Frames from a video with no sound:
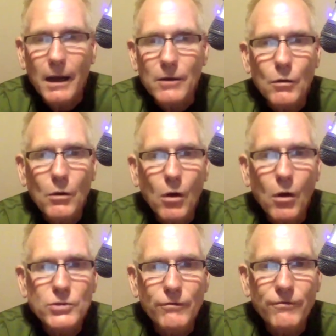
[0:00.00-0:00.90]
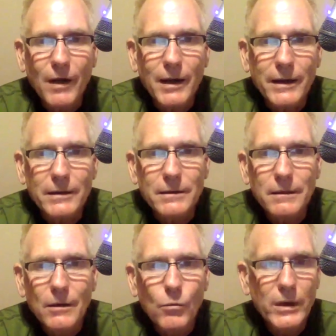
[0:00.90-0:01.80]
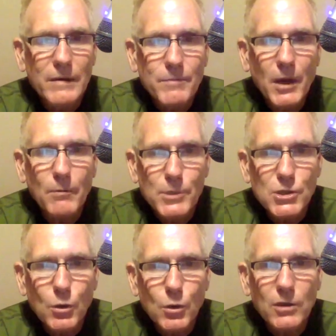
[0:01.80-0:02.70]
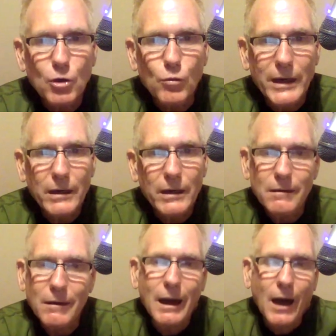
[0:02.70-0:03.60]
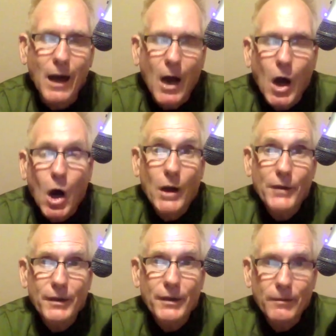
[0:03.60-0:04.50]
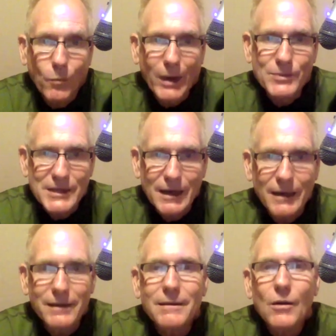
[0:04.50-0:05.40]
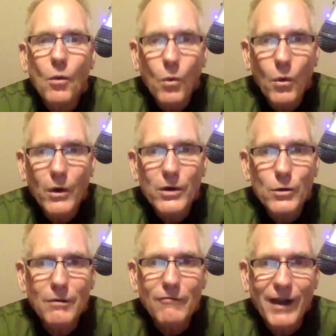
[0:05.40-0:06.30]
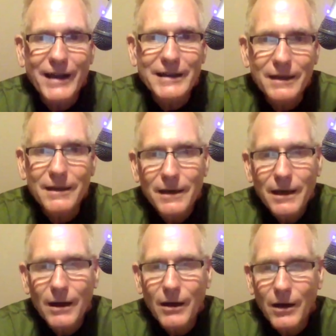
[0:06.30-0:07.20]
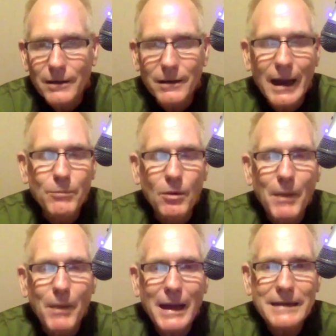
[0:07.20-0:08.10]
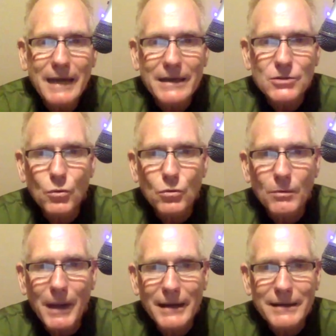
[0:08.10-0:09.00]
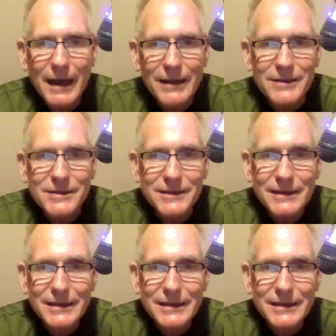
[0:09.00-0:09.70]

You can also find Repurpose Your Career on the website, or you can find it on Apple Podcasts, Google Podcasts,